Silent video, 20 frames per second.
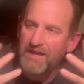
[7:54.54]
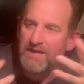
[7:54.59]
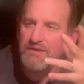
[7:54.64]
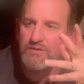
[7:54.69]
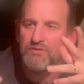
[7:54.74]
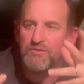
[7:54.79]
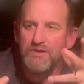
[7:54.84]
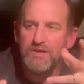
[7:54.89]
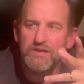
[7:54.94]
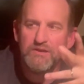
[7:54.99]

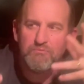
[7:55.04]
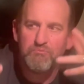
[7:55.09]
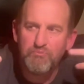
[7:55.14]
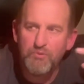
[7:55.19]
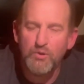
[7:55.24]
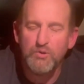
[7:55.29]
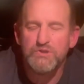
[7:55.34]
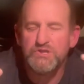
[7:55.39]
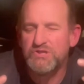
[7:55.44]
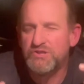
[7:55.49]
I
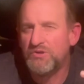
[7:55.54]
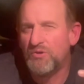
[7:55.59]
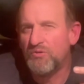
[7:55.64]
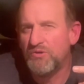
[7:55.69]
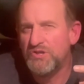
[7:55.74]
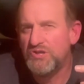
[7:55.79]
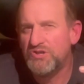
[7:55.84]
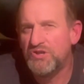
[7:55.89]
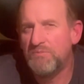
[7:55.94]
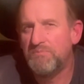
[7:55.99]
think both
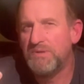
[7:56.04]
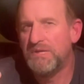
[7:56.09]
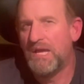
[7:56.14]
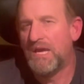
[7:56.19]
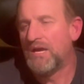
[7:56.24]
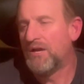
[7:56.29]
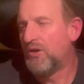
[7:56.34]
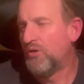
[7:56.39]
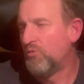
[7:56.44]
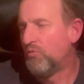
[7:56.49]
stories should
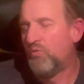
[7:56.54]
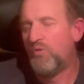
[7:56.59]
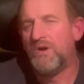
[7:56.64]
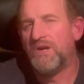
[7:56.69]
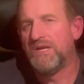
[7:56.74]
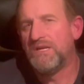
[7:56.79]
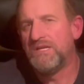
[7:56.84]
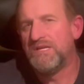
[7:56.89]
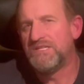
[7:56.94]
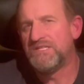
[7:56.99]
be held
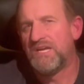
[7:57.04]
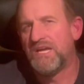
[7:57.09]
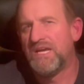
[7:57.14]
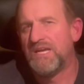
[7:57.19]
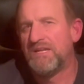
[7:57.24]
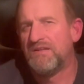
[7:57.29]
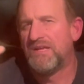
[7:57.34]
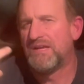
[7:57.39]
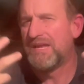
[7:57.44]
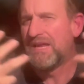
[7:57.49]
one in each
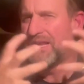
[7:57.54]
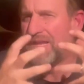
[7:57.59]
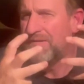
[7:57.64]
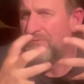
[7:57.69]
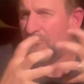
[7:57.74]
hand